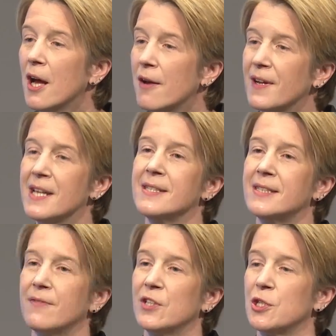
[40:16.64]
of
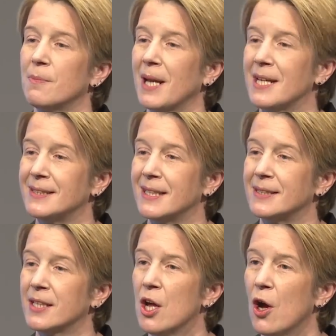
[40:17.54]
insufficient
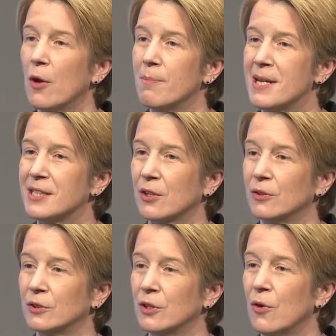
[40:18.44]
places on
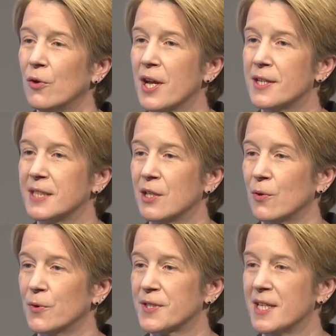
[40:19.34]
medical or nursing
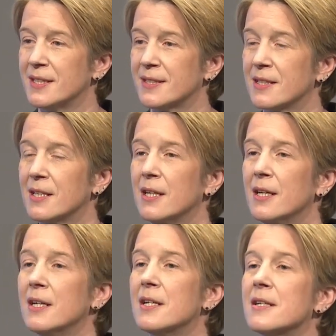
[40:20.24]
courses.
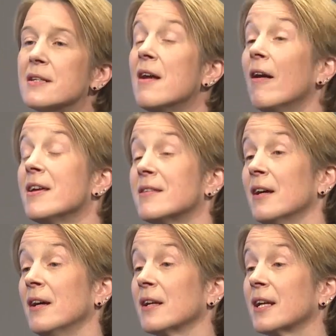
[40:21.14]

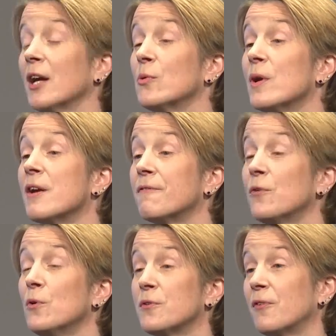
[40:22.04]
Neither can we
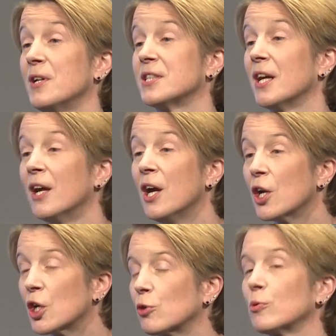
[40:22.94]
afford for it to
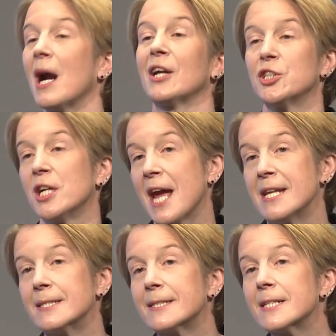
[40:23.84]
crash
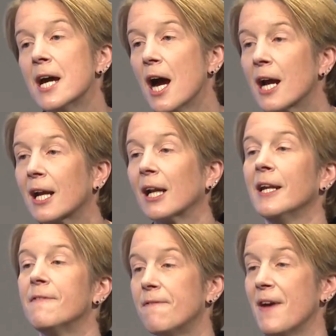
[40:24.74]
against a
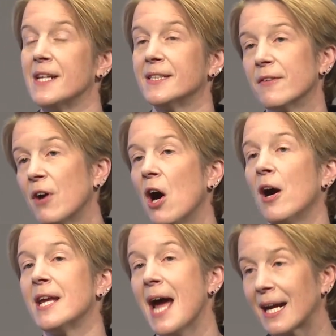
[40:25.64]
cliff face of
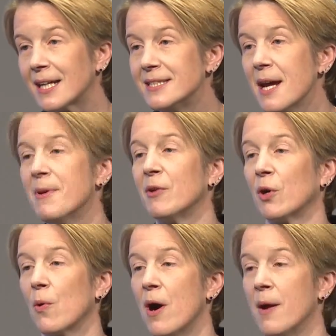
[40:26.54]
high academic
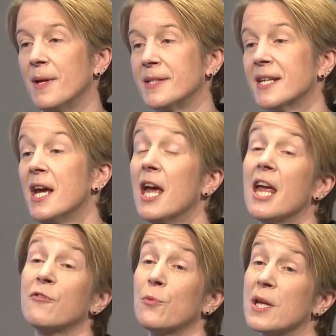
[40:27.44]
requirements
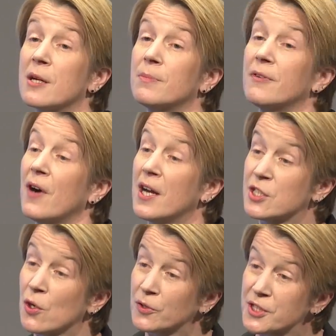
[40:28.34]
if we can provide
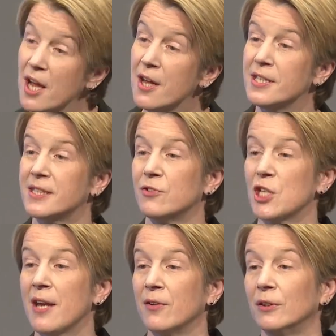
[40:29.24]
an alternative
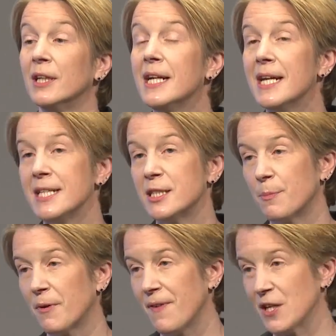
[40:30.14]
channel into
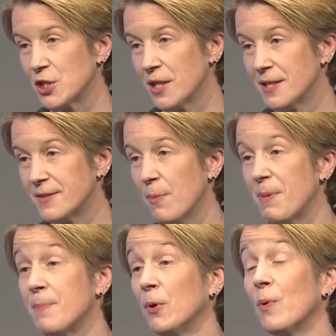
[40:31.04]
professions for
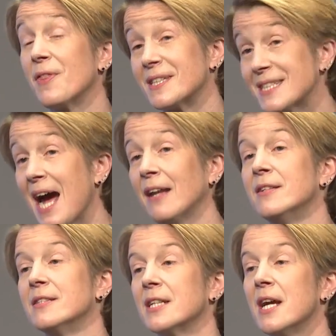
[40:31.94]
people with the
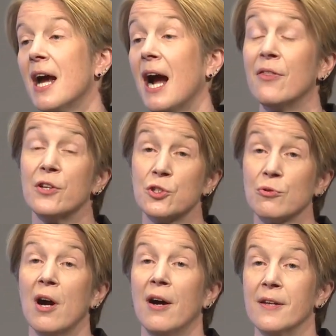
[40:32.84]
talent and the
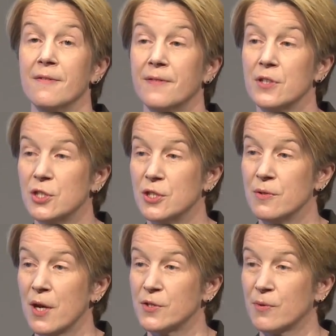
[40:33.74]
drive to do
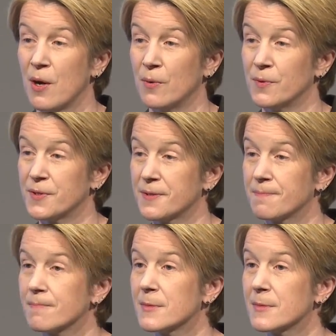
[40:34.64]
those roles.